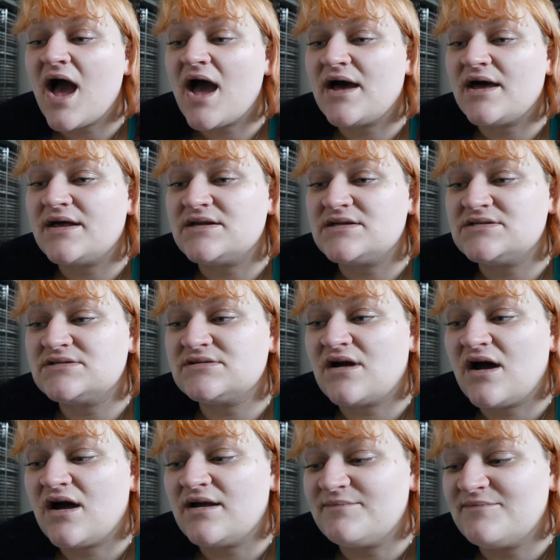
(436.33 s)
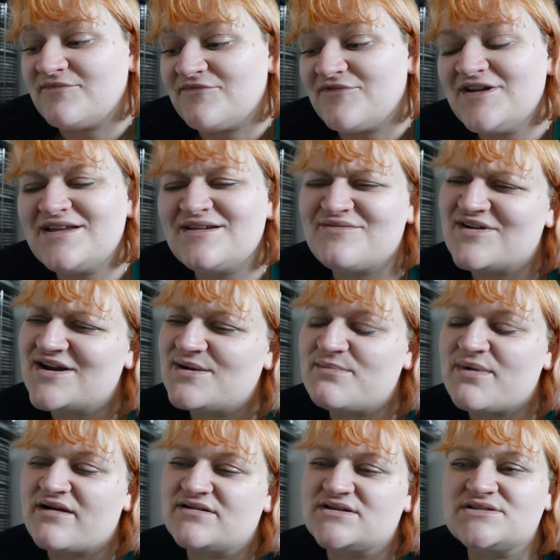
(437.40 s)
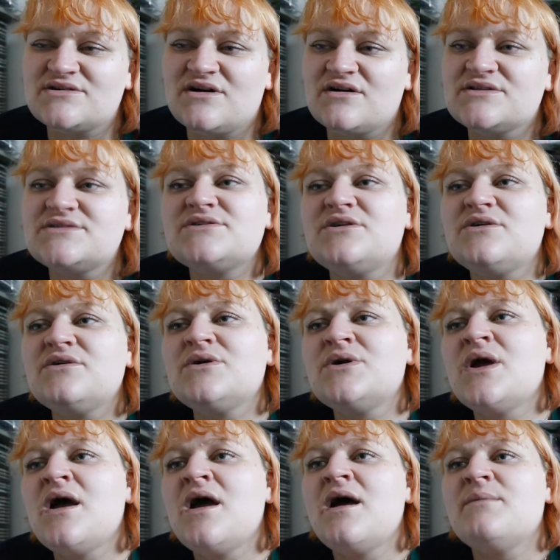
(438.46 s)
and I'm really, really embarrassed to ask you